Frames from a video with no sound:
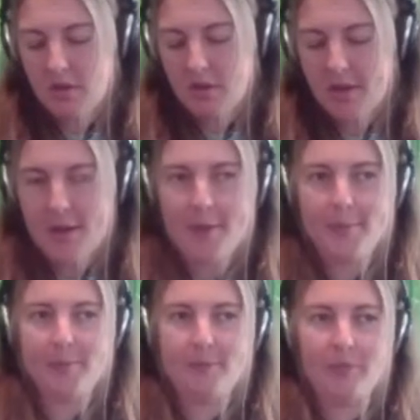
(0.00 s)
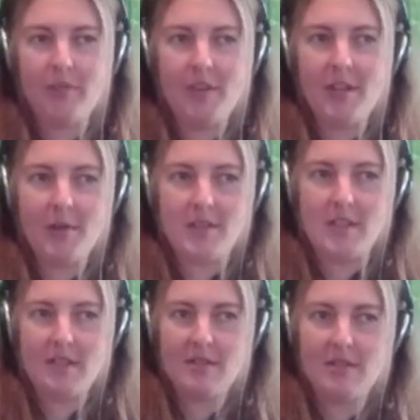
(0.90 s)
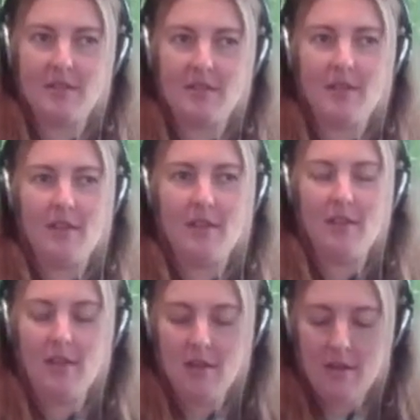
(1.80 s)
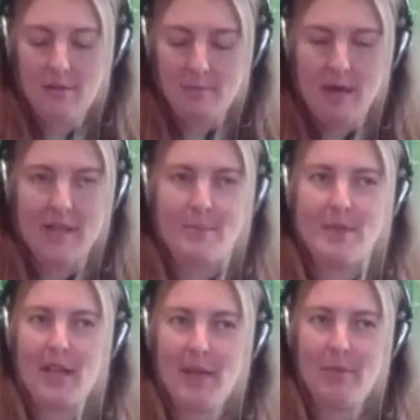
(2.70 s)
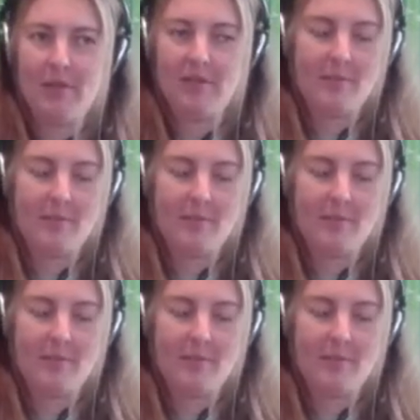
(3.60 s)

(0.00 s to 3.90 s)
If you notice, my games are labelled.